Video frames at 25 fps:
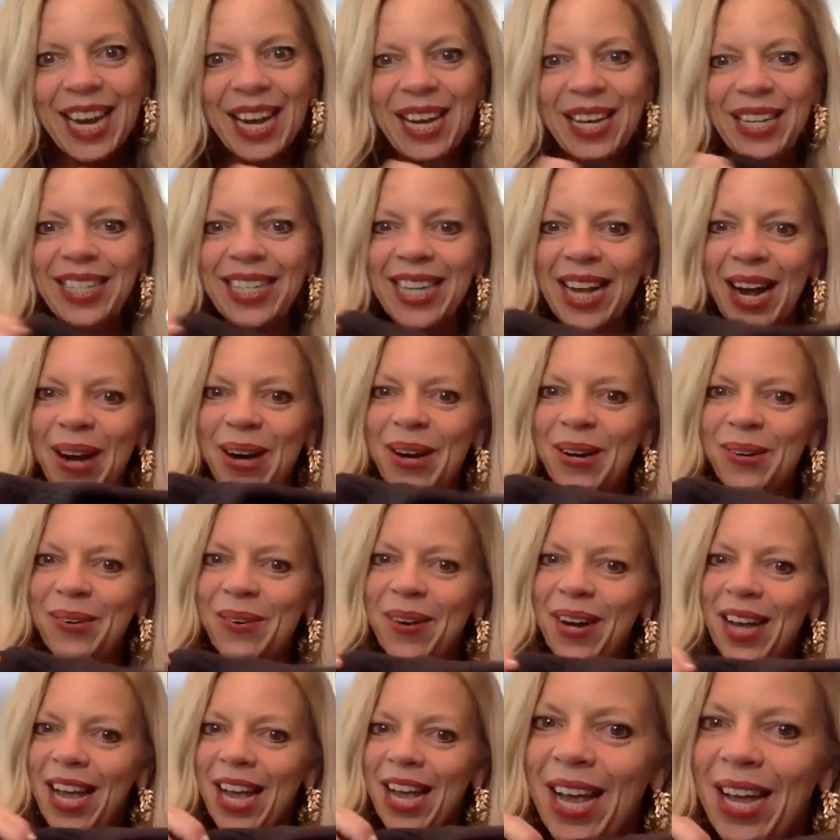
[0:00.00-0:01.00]

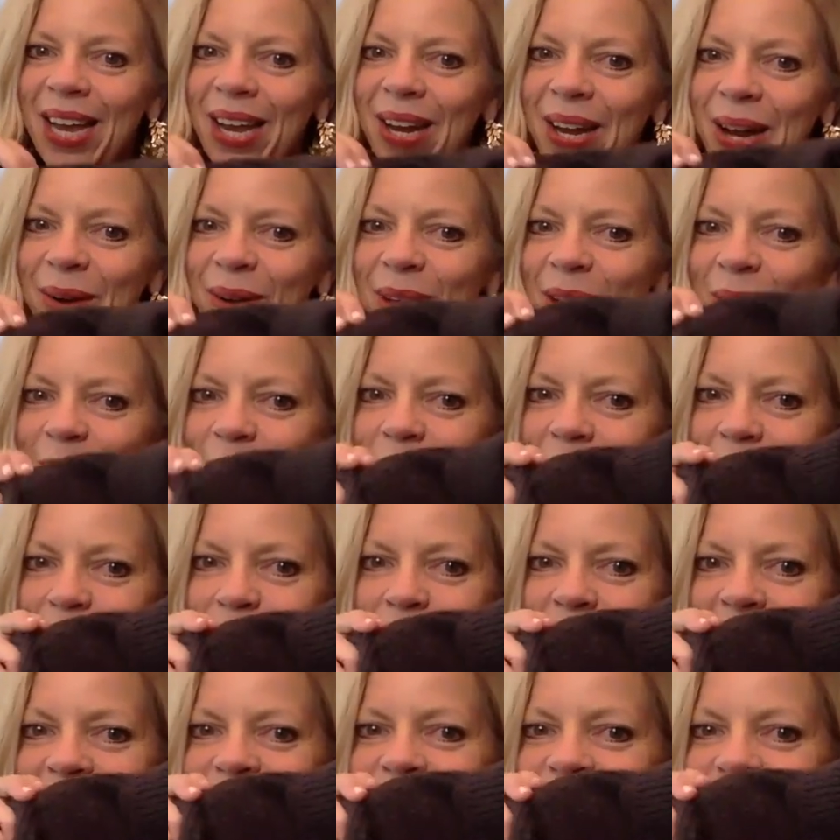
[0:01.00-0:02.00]
So, you want to
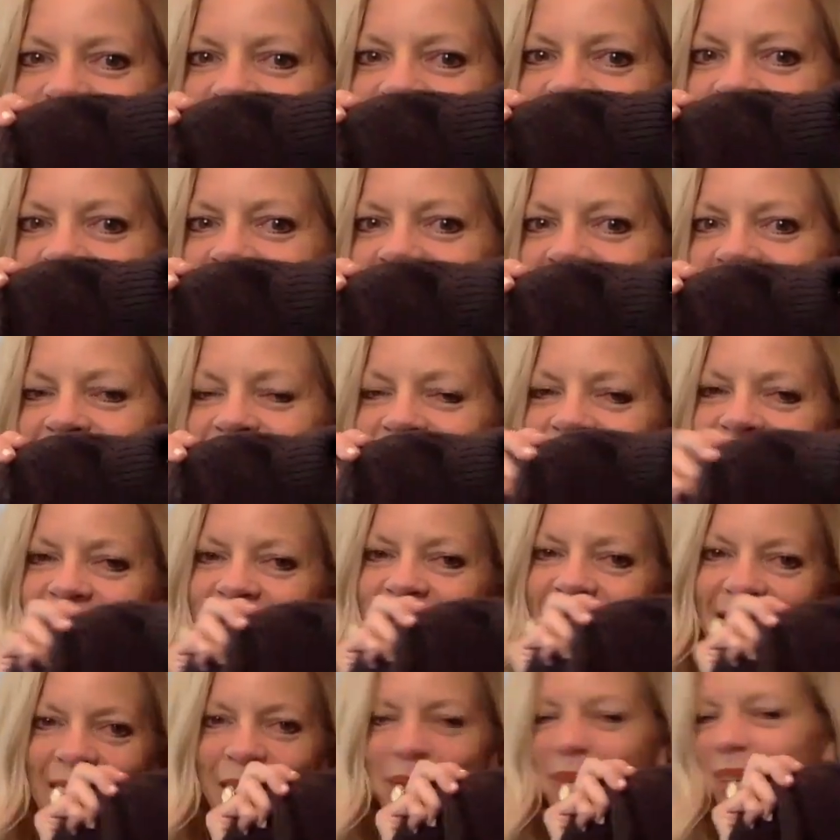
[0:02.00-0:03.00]
make sure that you
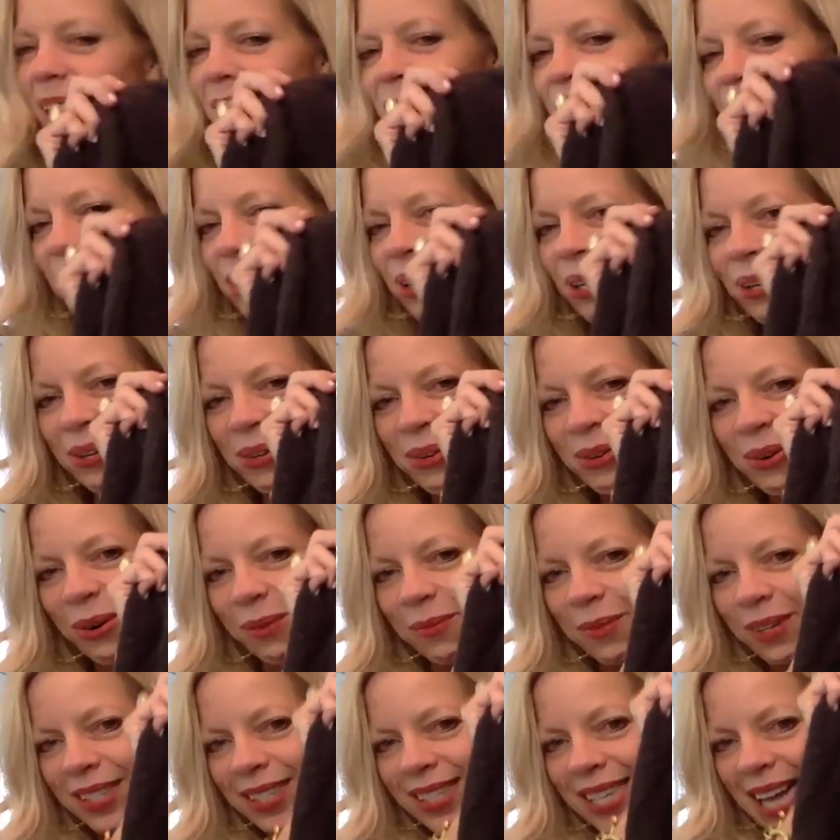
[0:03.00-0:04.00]
get whatever your
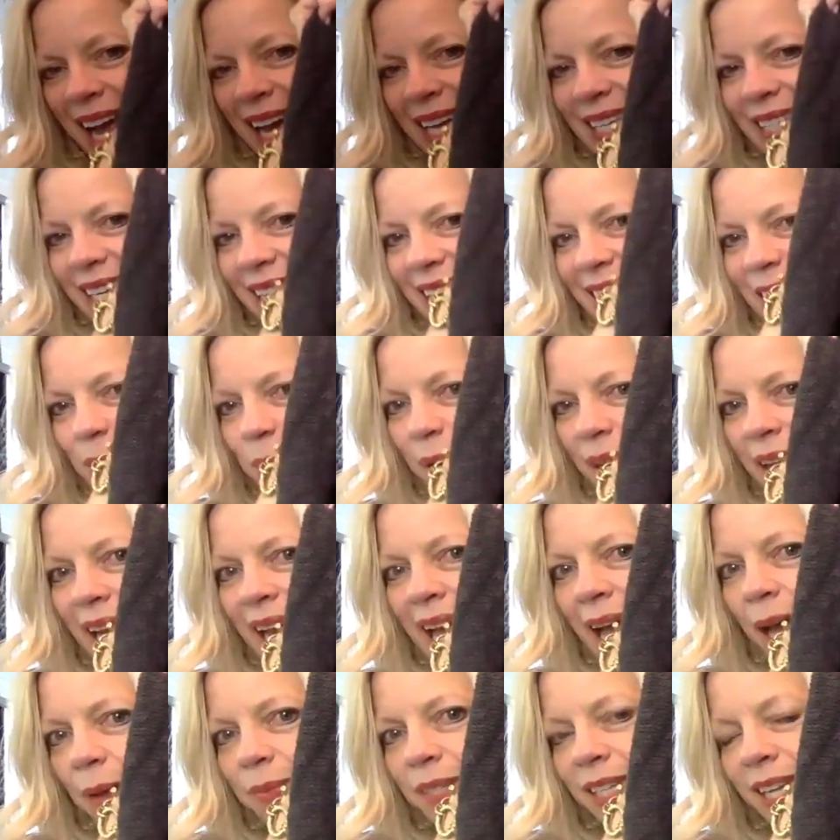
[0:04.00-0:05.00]
normal size is, but it
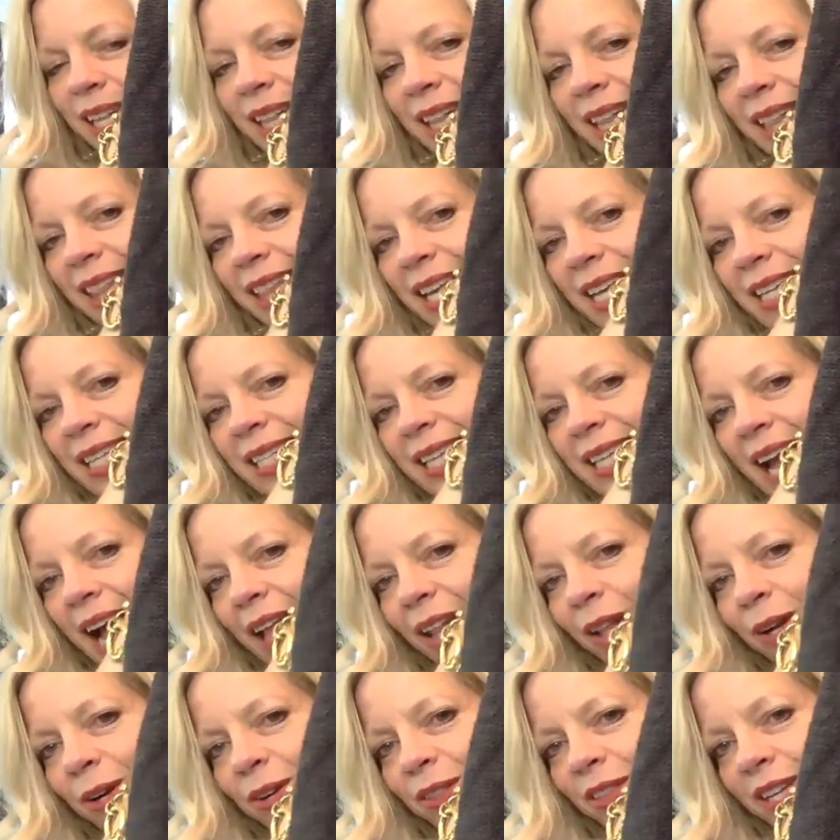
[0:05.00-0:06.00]
comes in this
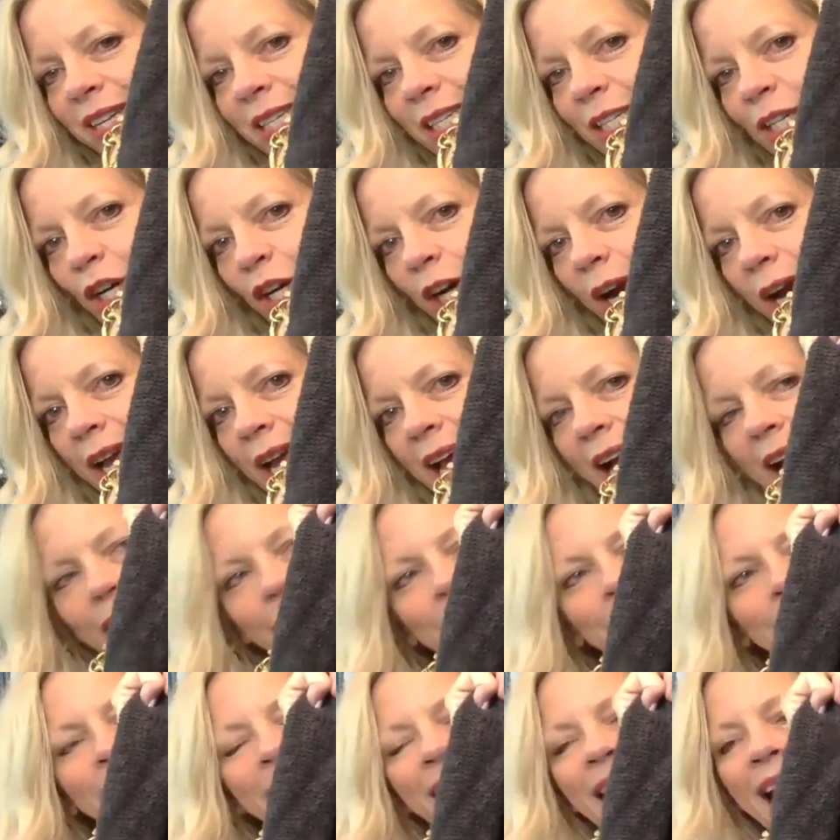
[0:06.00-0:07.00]
color, this gray
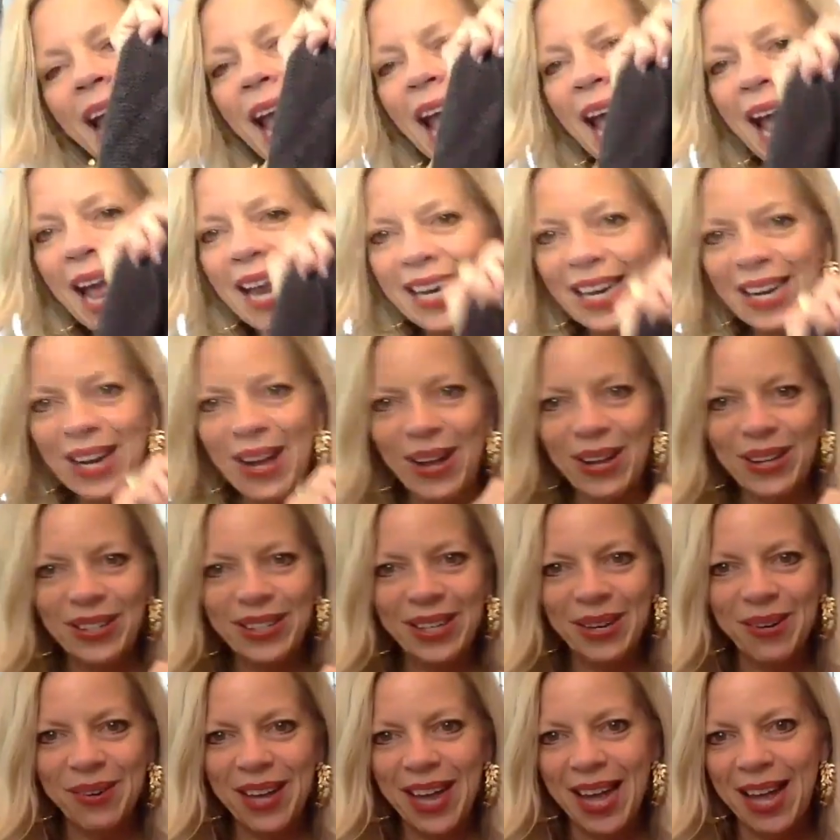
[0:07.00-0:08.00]
color, and it
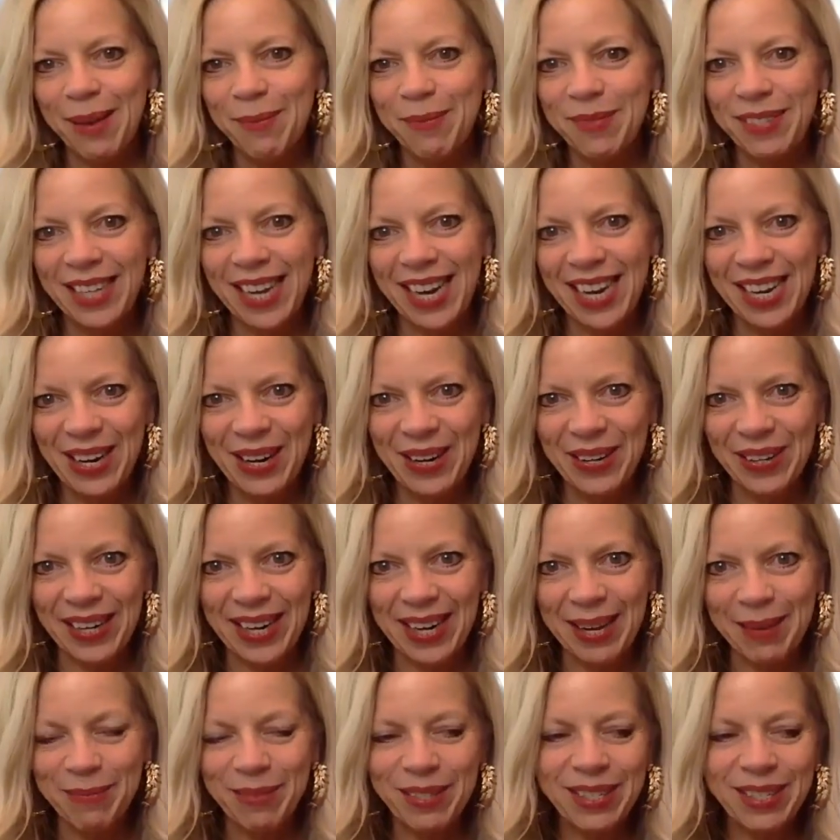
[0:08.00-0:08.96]
also comes in cream.